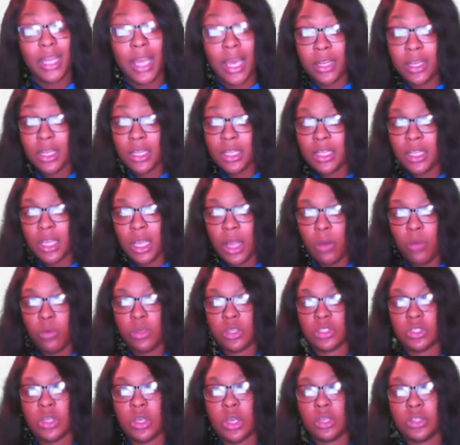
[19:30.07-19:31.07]
Now, another thing I
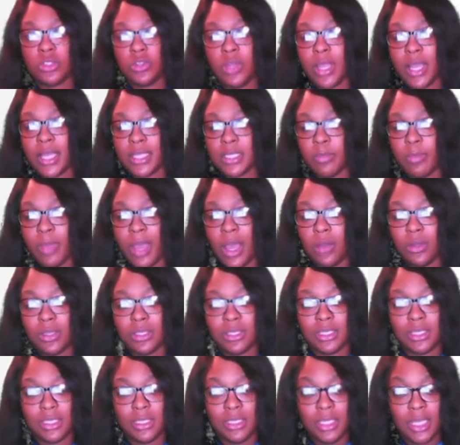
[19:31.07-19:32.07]
want to talk to you guys about
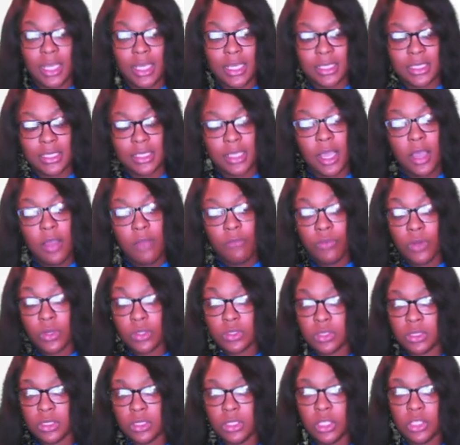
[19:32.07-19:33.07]
is the disc
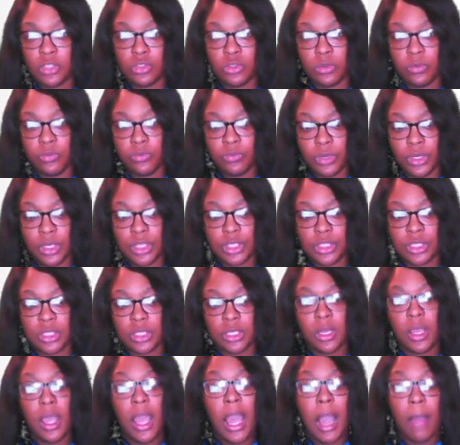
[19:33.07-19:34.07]
versus the digital
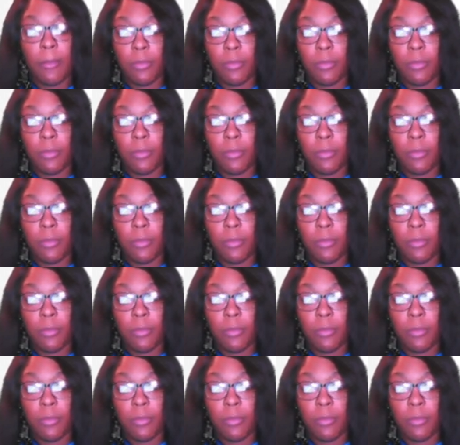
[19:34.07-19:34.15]
version.